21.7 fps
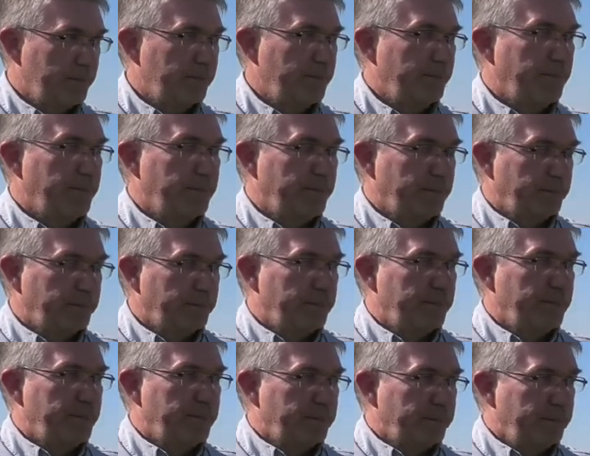
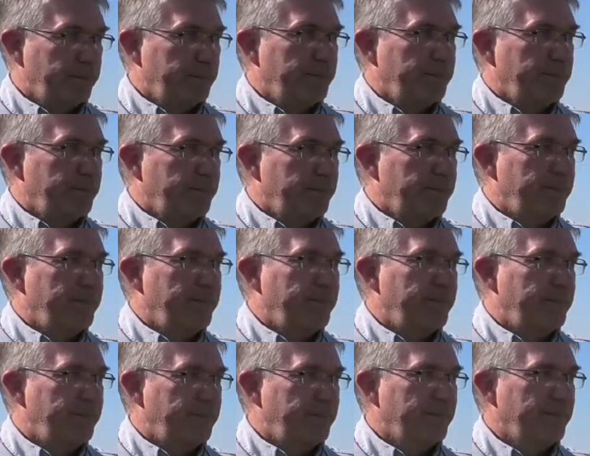
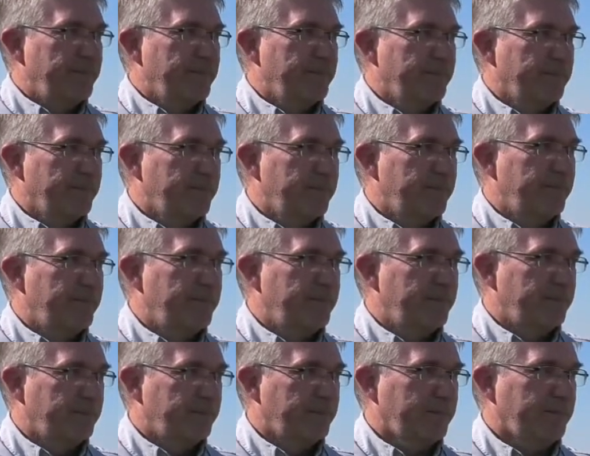
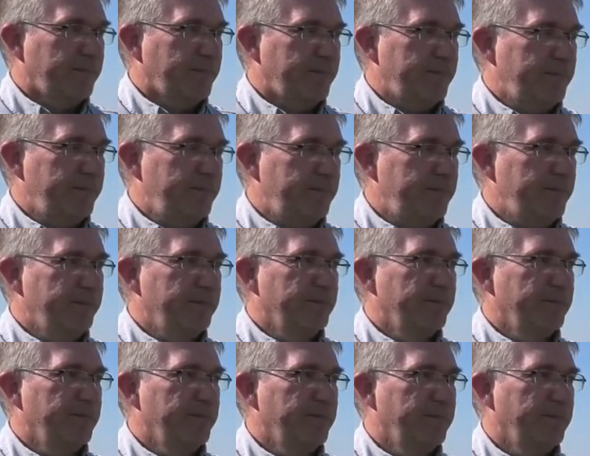
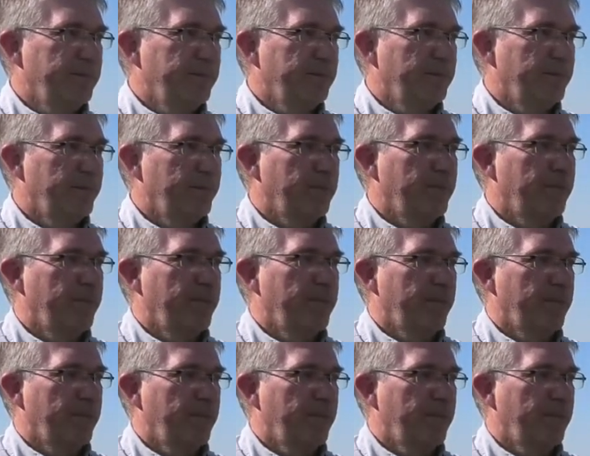The person shown says nothing.